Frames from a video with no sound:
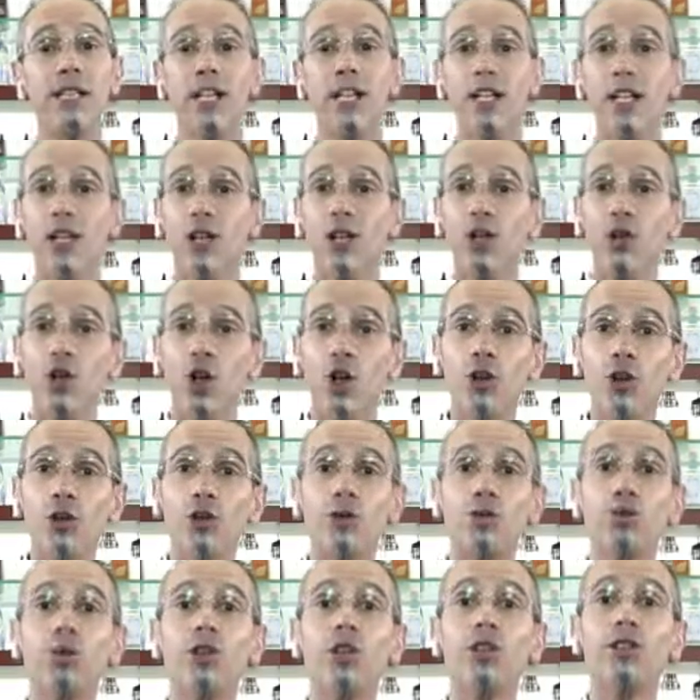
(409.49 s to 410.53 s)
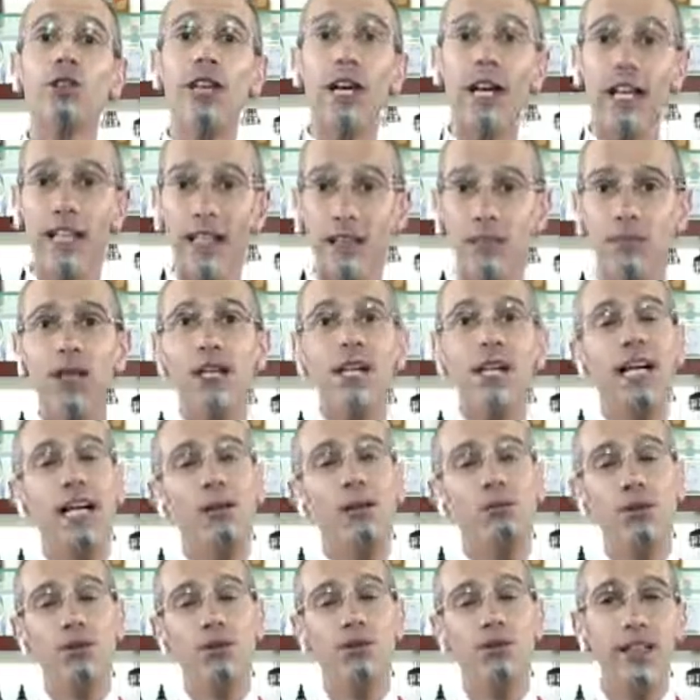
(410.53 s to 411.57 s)
going to the time. And
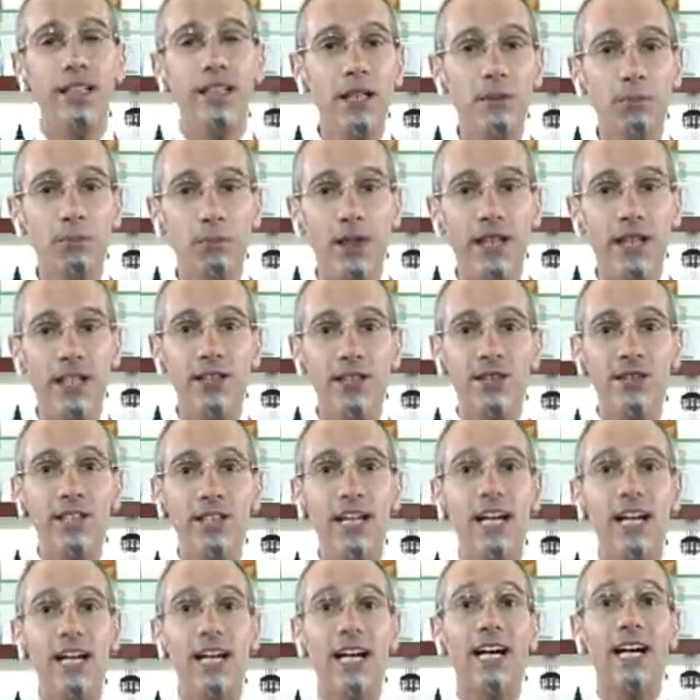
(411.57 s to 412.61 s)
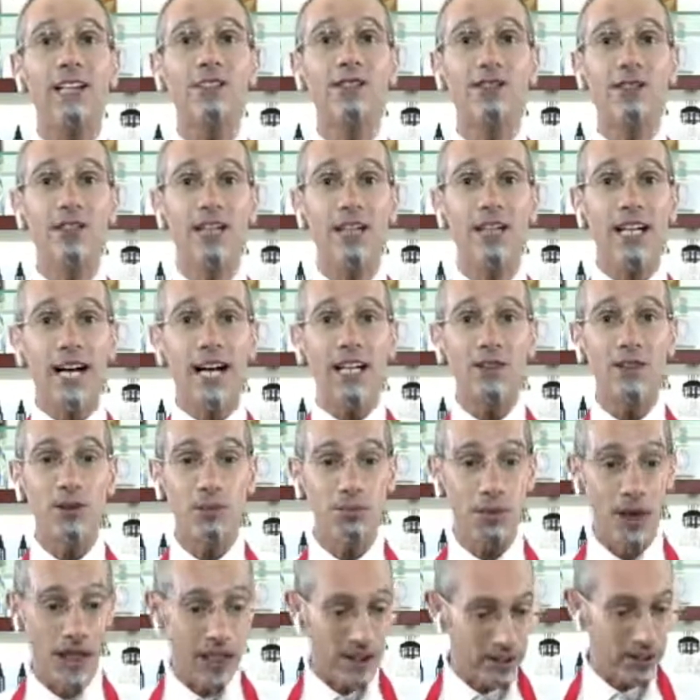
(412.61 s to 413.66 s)
we're very pleased that as a
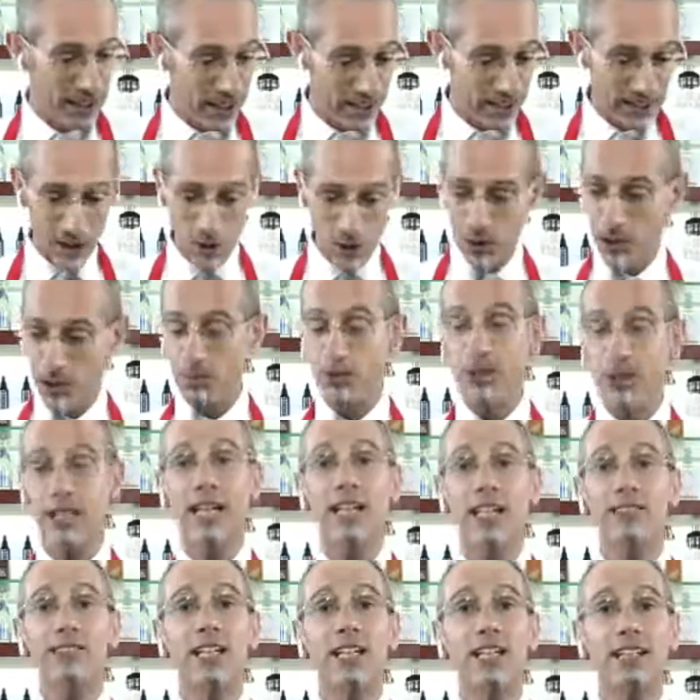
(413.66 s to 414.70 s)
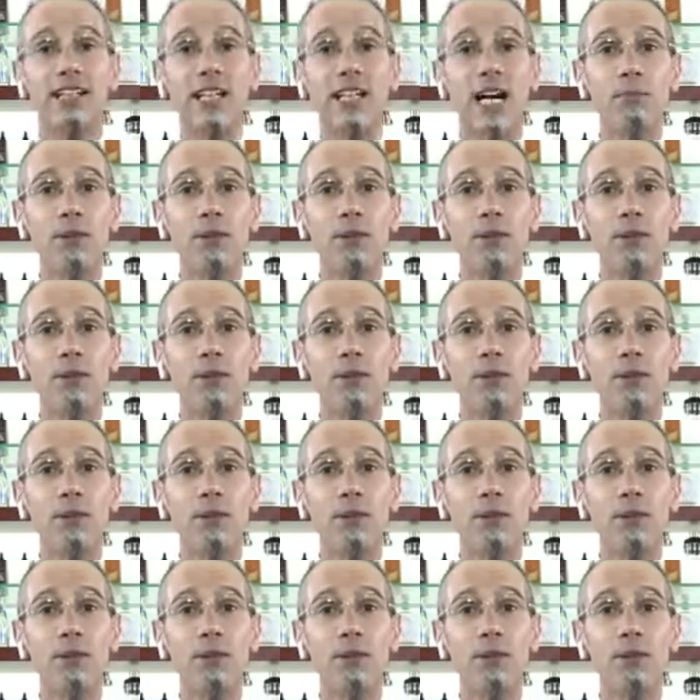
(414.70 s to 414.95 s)
bartender, when the guys are coming to